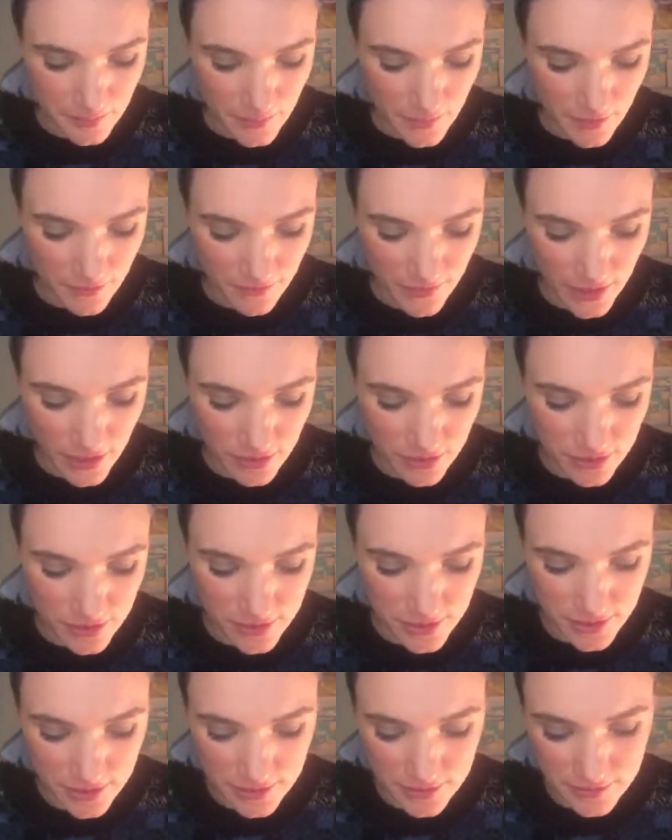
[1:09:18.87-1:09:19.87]
fingers,
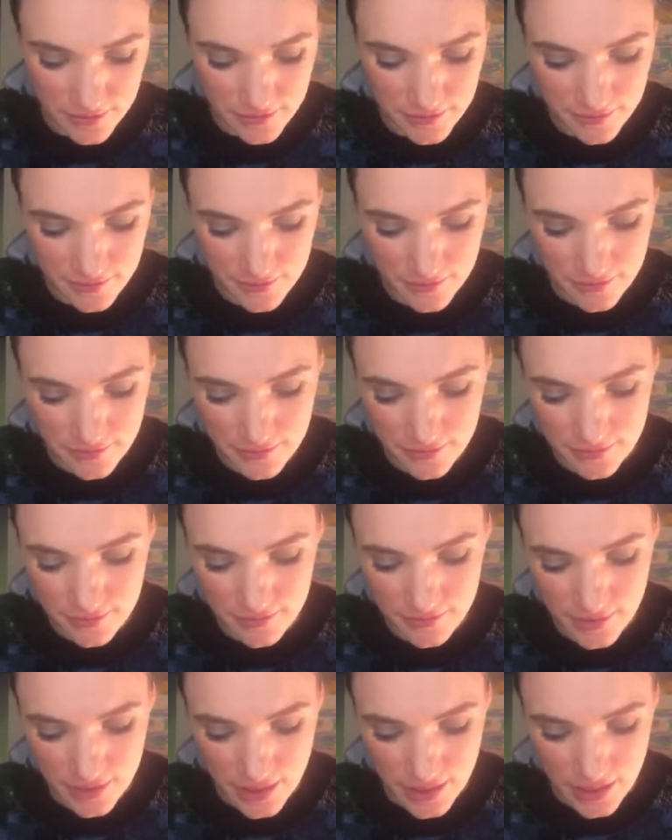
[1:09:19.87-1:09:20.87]
and
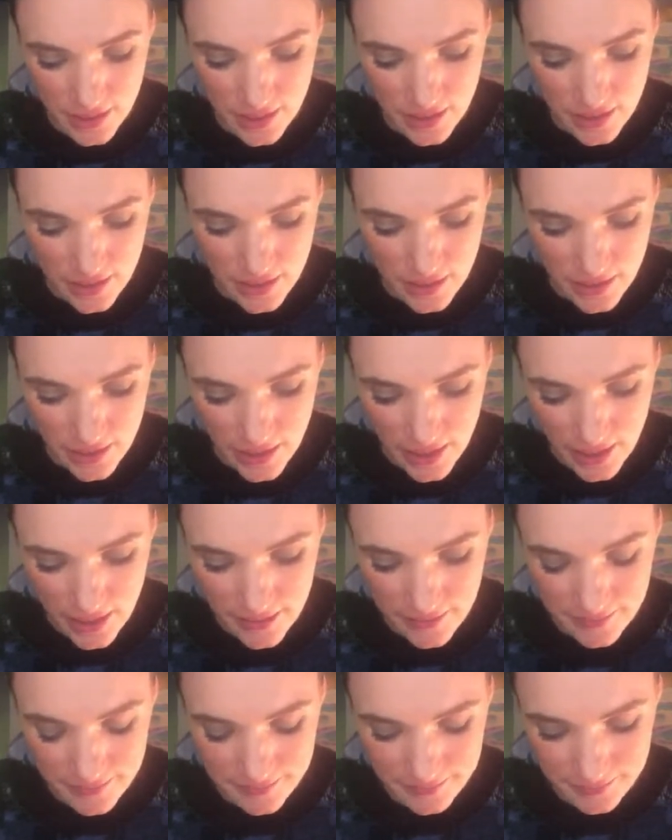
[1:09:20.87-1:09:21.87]
yeah,
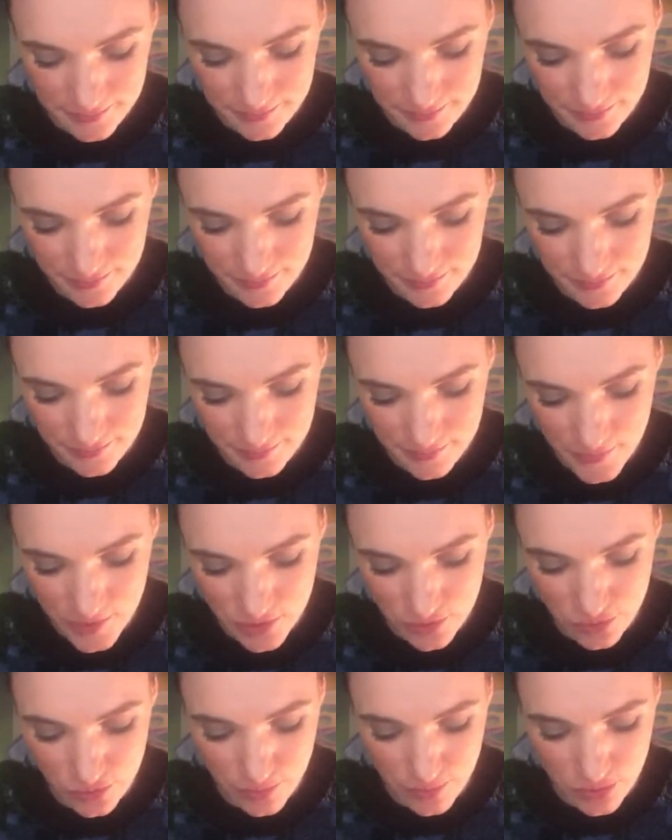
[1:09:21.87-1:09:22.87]

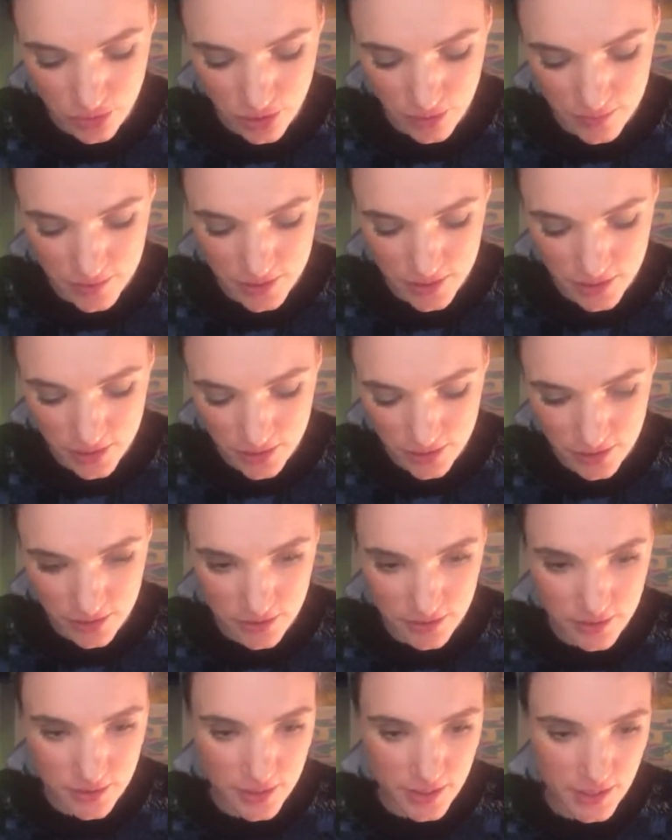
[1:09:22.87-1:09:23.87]
so props to you
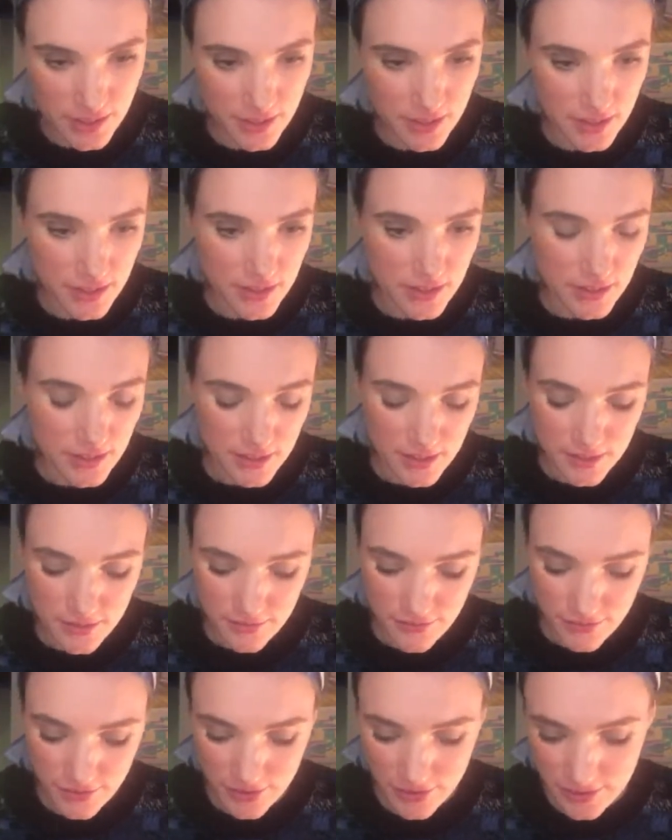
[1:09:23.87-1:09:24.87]

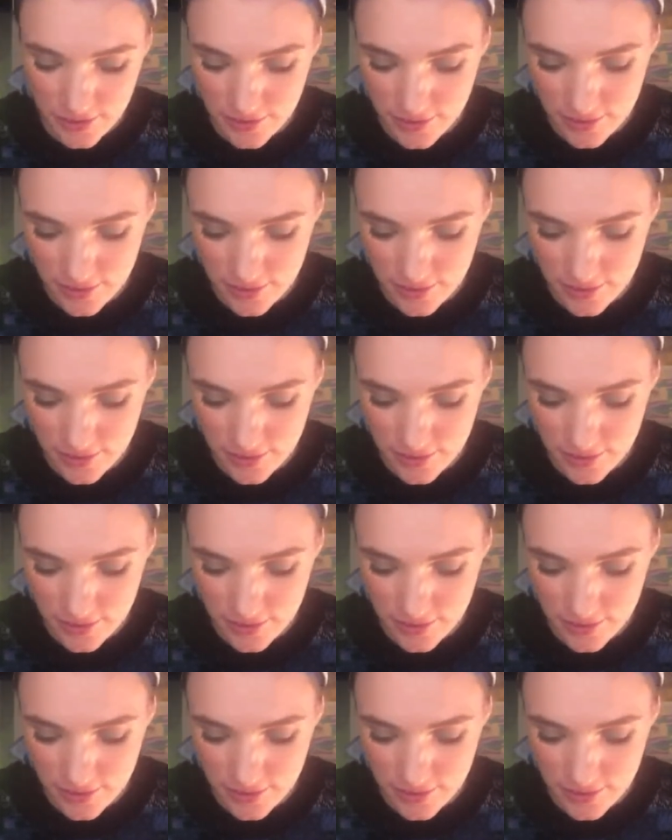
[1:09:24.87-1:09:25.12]
for